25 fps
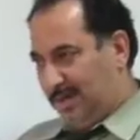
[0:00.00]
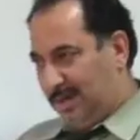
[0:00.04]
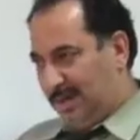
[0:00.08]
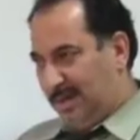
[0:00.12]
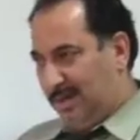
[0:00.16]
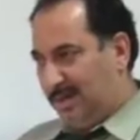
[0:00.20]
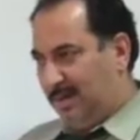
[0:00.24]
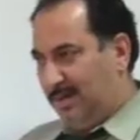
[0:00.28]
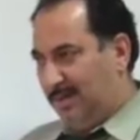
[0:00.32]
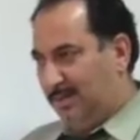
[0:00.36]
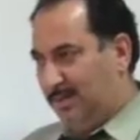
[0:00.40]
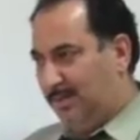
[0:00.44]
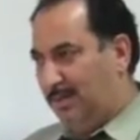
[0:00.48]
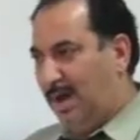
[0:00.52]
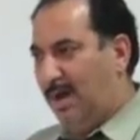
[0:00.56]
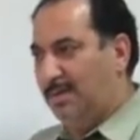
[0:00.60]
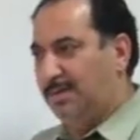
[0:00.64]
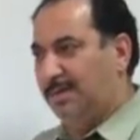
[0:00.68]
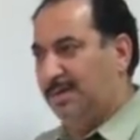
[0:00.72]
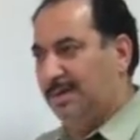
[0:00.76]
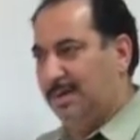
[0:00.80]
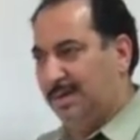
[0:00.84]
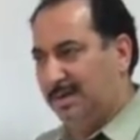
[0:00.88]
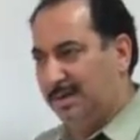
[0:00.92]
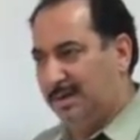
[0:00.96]
the
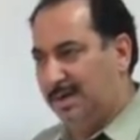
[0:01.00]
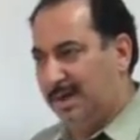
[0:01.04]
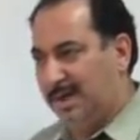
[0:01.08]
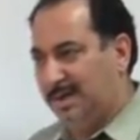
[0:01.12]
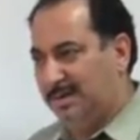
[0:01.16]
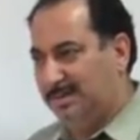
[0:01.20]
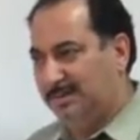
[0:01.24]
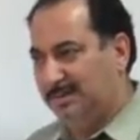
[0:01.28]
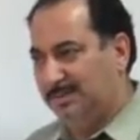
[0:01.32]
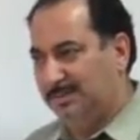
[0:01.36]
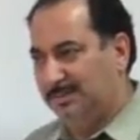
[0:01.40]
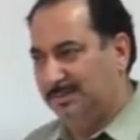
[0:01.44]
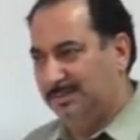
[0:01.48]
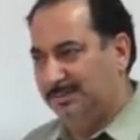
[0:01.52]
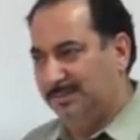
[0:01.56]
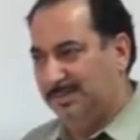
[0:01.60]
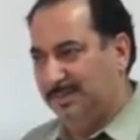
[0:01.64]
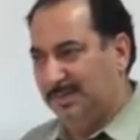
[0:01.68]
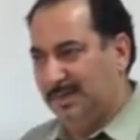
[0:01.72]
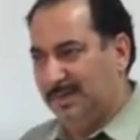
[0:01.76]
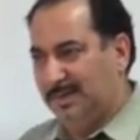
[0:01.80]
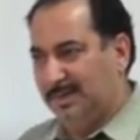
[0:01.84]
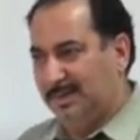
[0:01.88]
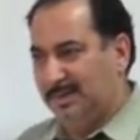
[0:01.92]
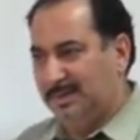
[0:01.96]
mountain, yes?
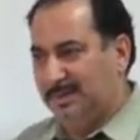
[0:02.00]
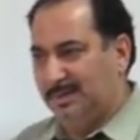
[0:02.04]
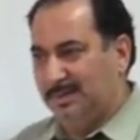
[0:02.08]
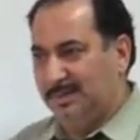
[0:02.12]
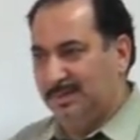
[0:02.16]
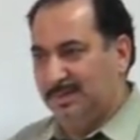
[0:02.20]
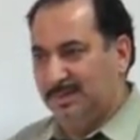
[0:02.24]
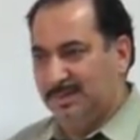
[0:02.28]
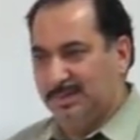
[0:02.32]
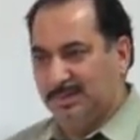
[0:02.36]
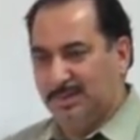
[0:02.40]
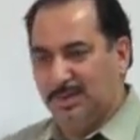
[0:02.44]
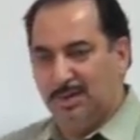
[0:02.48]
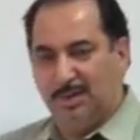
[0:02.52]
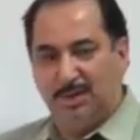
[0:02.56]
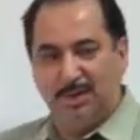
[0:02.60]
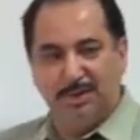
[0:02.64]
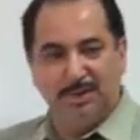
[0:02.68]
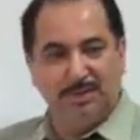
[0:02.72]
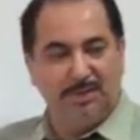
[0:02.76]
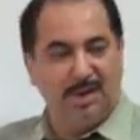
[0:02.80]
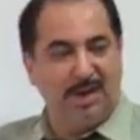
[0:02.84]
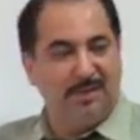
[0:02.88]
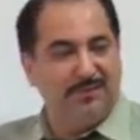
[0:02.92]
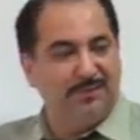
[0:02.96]
So
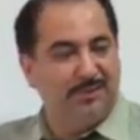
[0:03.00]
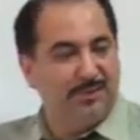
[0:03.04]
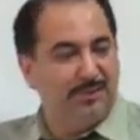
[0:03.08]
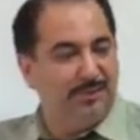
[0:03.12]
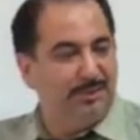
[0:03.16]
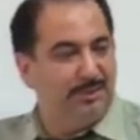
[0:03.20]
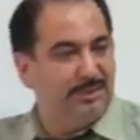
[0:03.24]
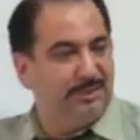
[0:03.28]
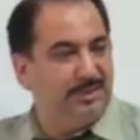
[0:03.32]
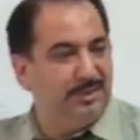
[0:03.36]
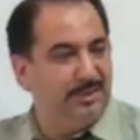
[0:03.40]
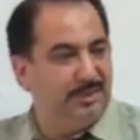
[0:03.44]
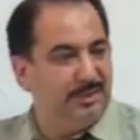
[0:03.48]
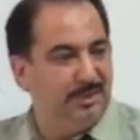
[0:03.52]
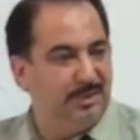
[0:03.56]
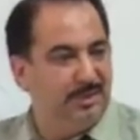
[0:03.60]
you have to use